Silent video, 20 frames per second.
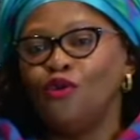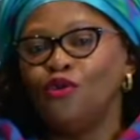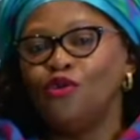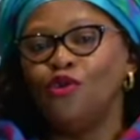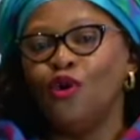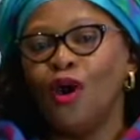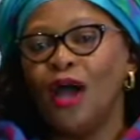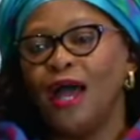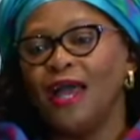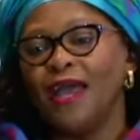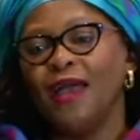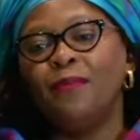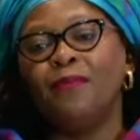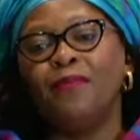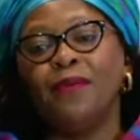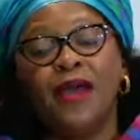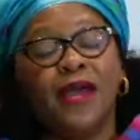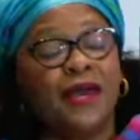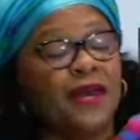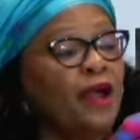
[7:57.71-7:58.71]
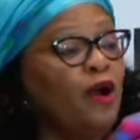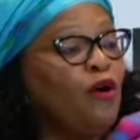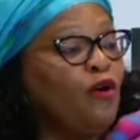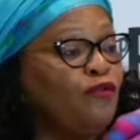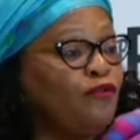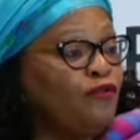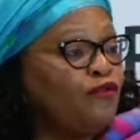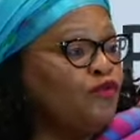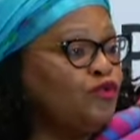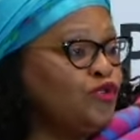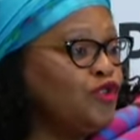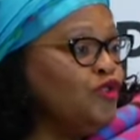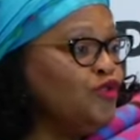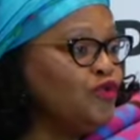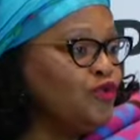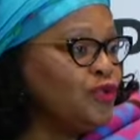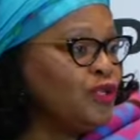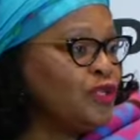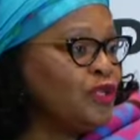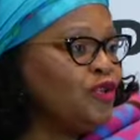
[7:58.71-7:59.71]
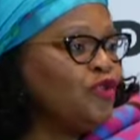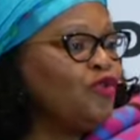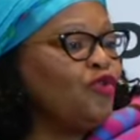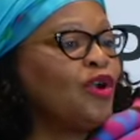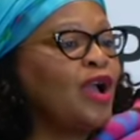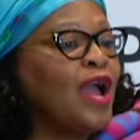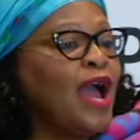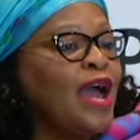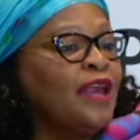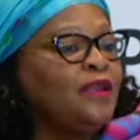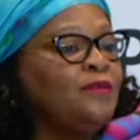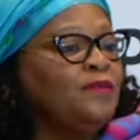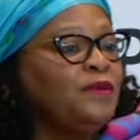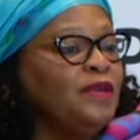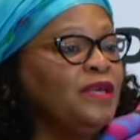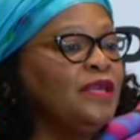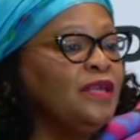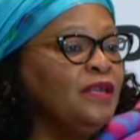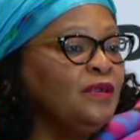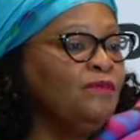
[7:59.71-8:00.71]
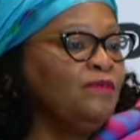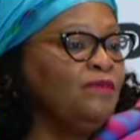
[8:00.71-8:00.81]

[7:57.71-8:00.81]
you are a bearer of good news. You can't be in